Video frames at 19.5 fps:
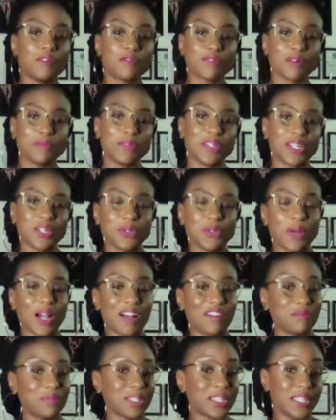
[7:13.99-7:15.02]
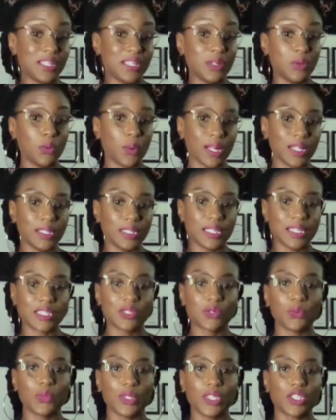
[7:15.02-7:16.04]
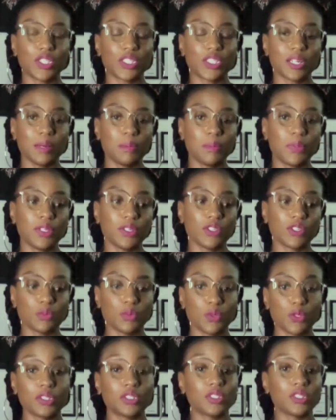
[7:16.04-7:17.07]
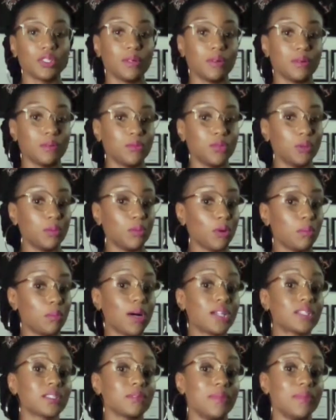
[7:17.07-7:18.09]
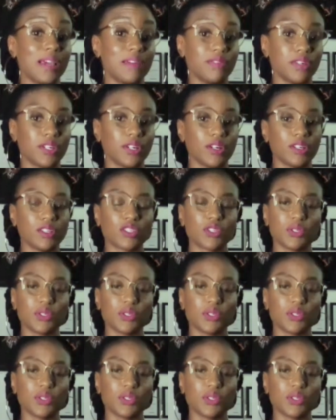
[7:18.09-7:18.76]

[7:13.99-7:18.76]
From there, you have bikini wellness, which appeals more to the more bottom heavy girls.